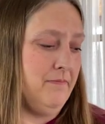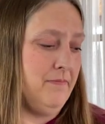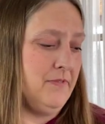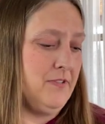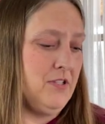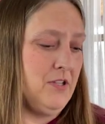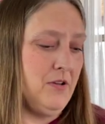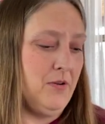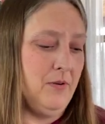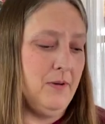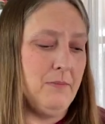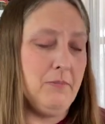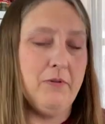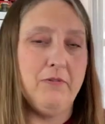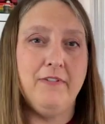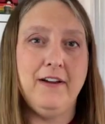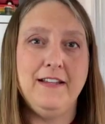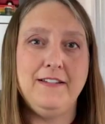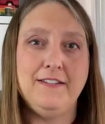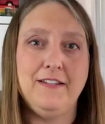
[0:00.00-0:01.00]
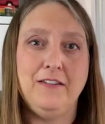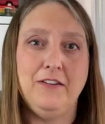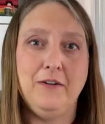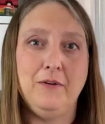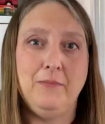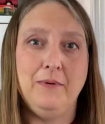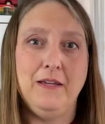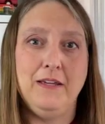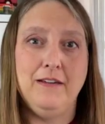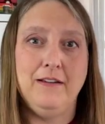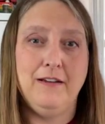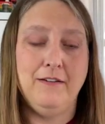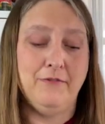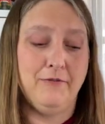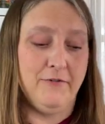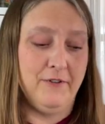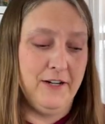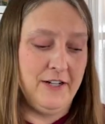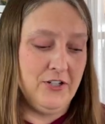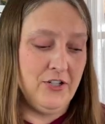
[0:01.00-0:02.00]
So it provides a little bit of
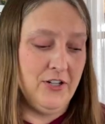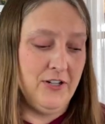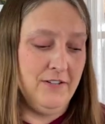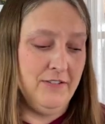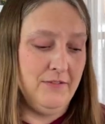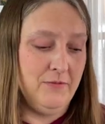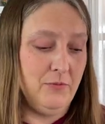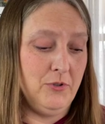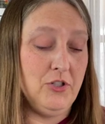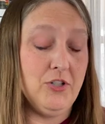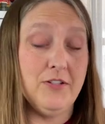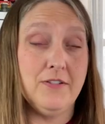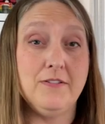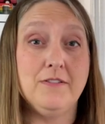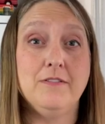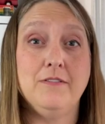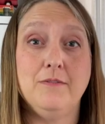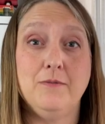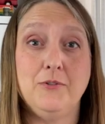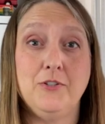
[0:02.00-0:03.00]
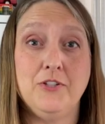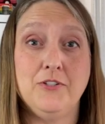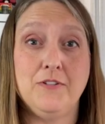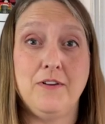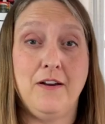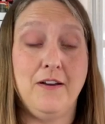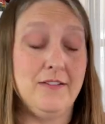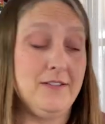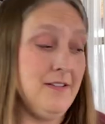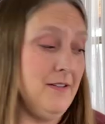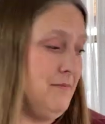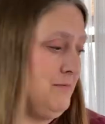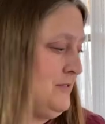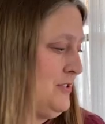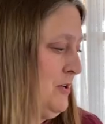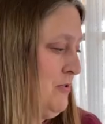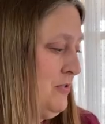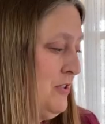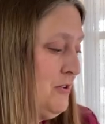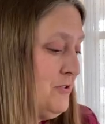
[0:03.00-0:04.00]
friction, which is awesome.
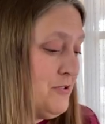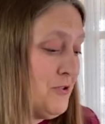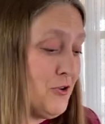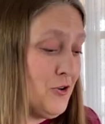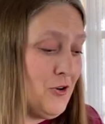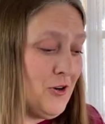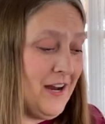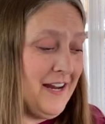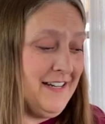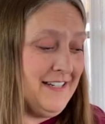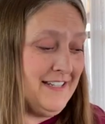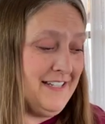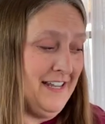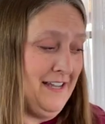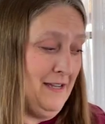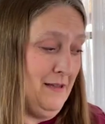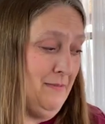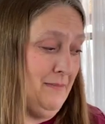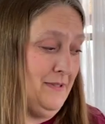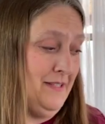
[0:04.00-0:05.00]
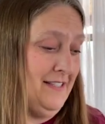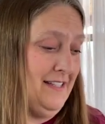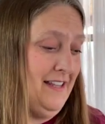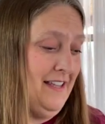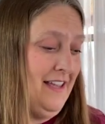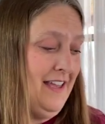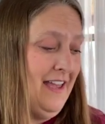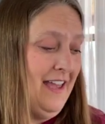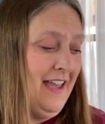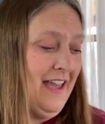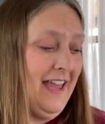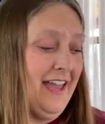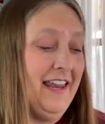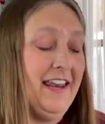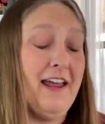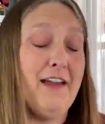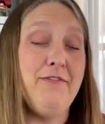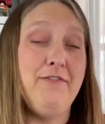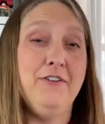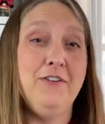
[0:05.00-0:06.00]
So those are great tips. And
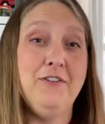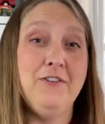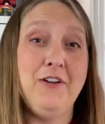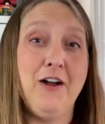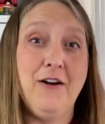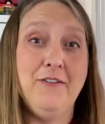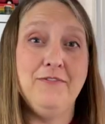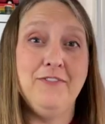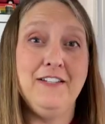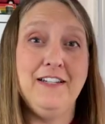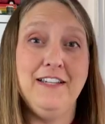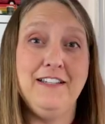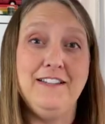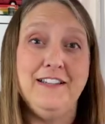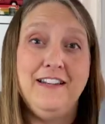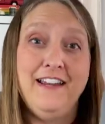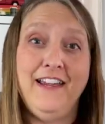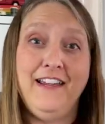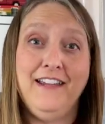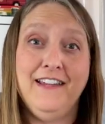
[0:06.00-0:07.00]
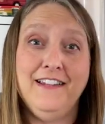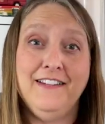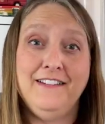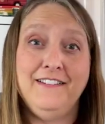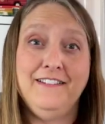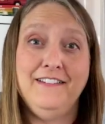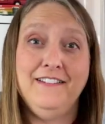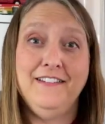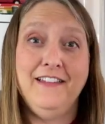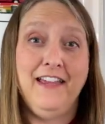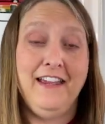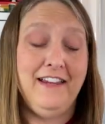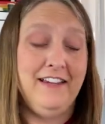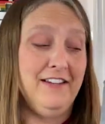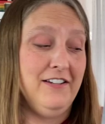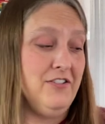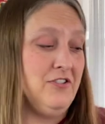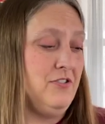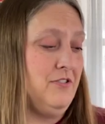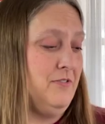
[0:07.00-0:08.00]
I feel confident that I could
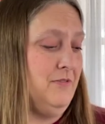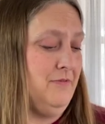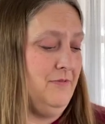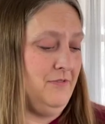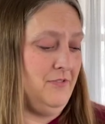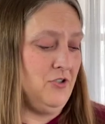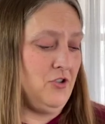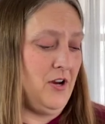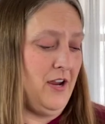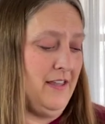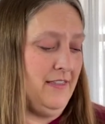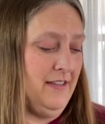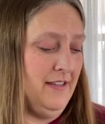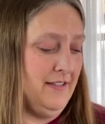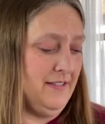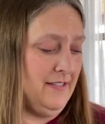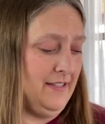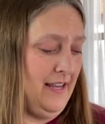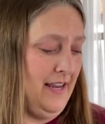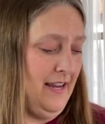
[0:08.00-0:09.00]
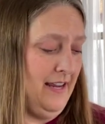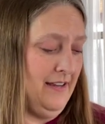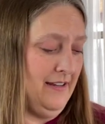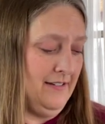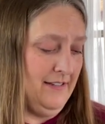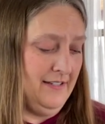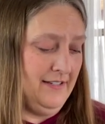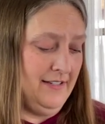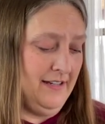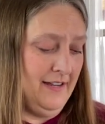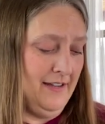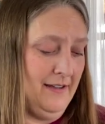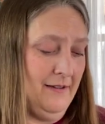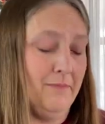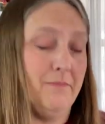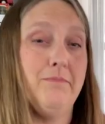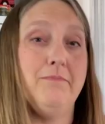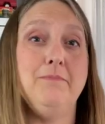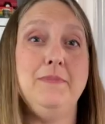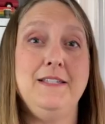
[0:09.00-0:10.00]
like try this and
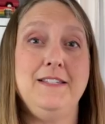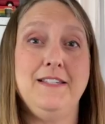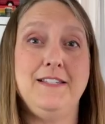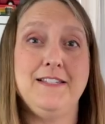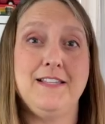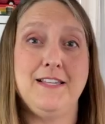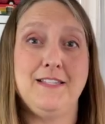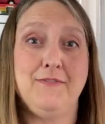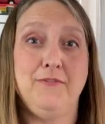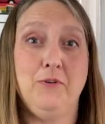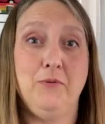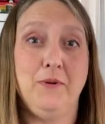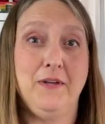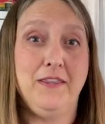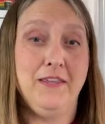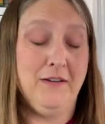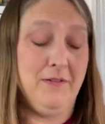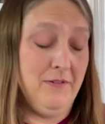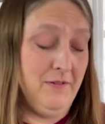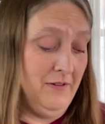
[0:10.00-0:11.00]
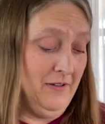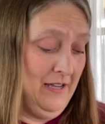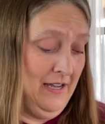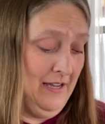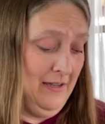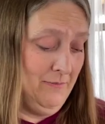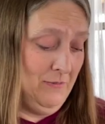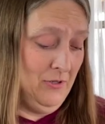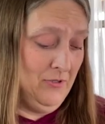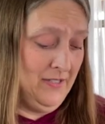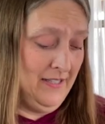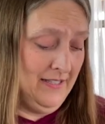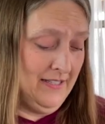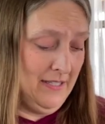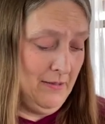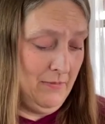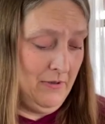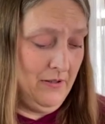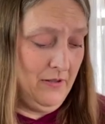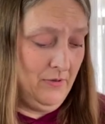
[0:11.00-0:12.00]
be successful with it using
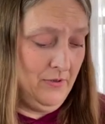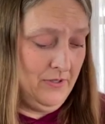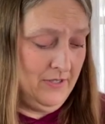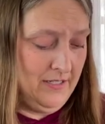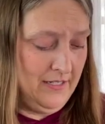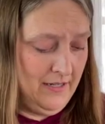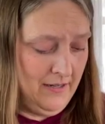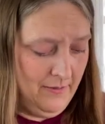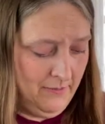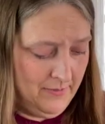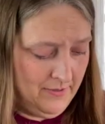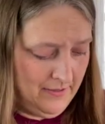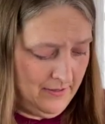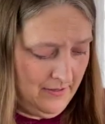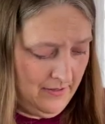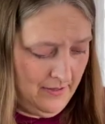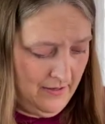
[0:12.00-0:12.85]
some of those tips.